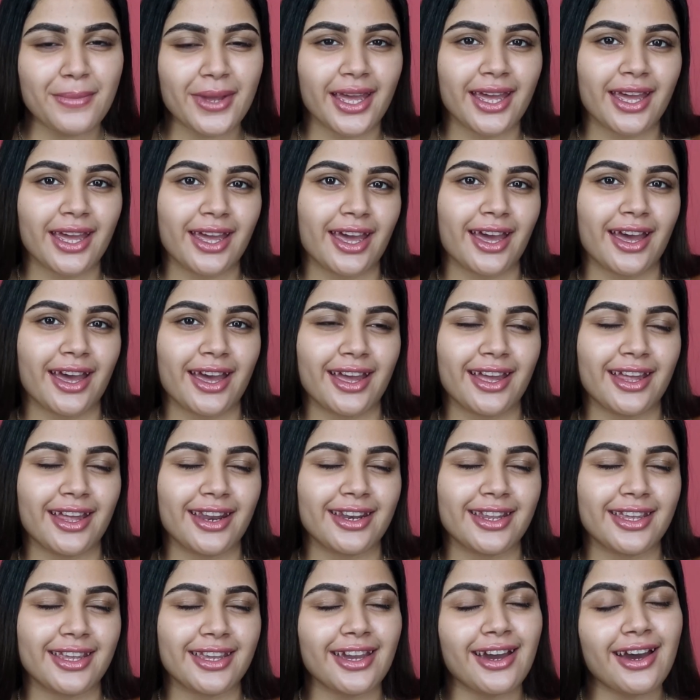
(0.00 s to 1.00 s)
And
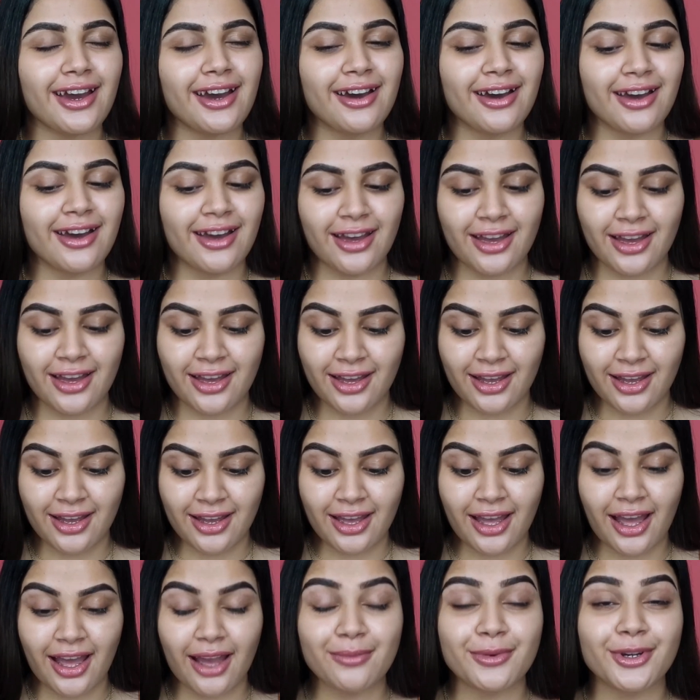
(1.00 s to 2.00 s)
yeah,
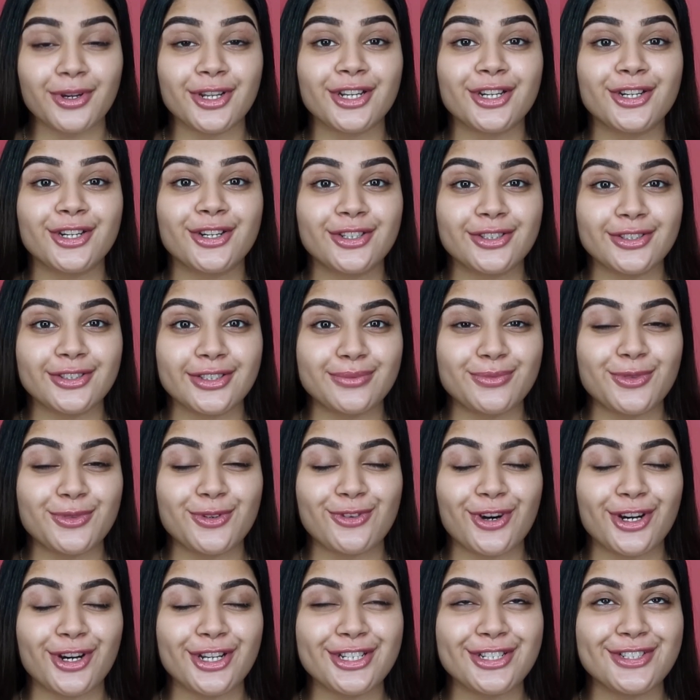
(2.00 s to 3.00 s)
I'm gonna move
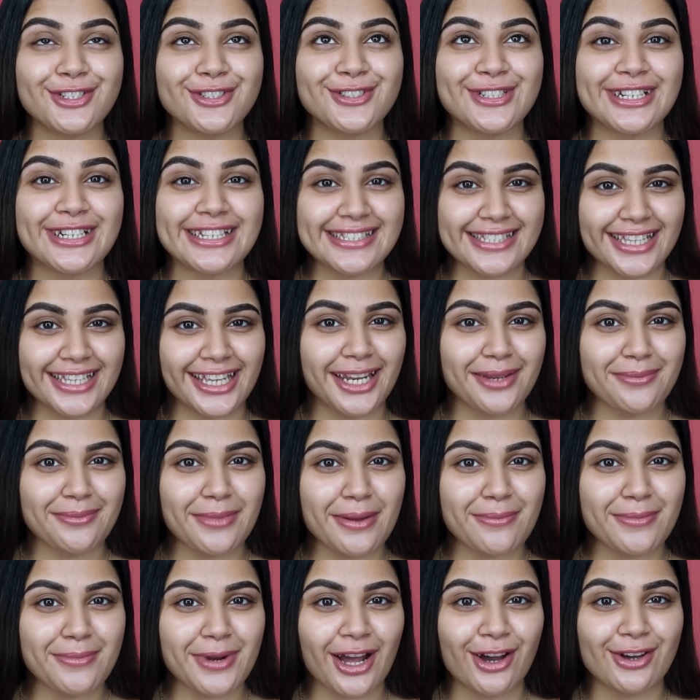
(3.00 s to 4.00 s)
on to concealing my
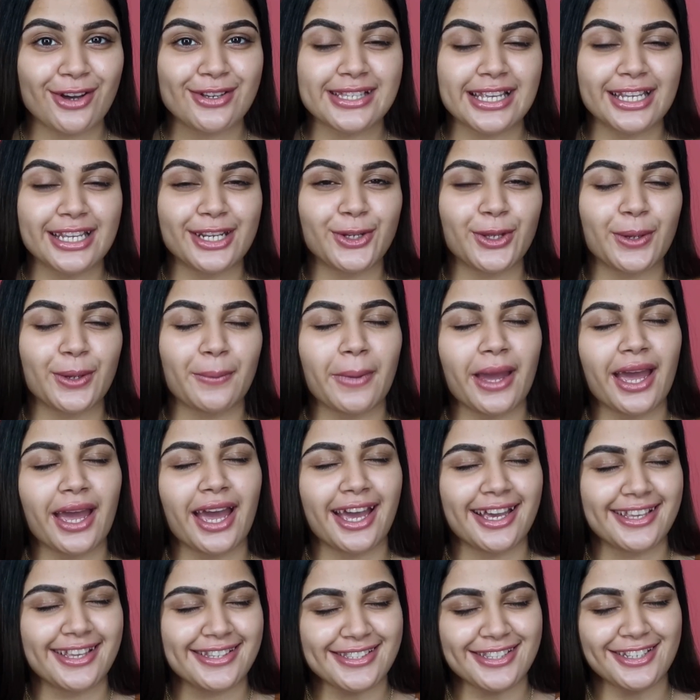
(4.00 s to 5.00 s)
brows and doing my
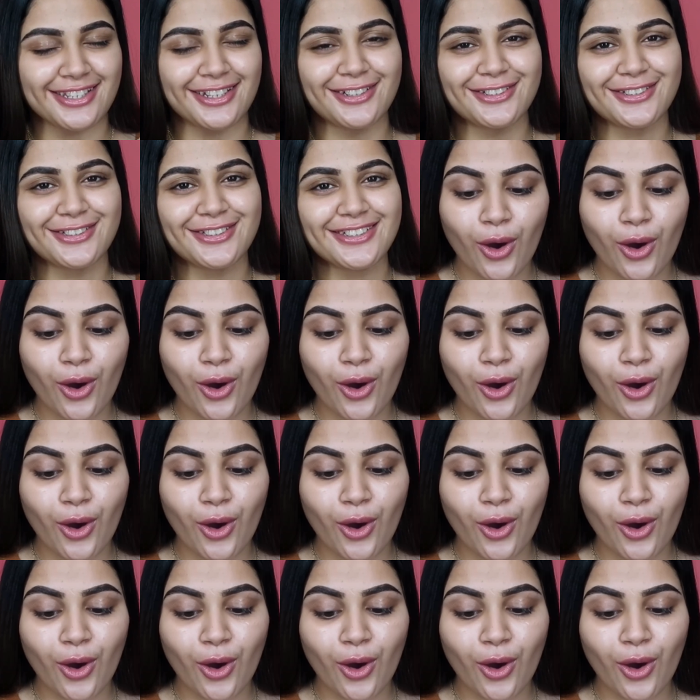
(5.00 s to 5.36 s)
eyes now.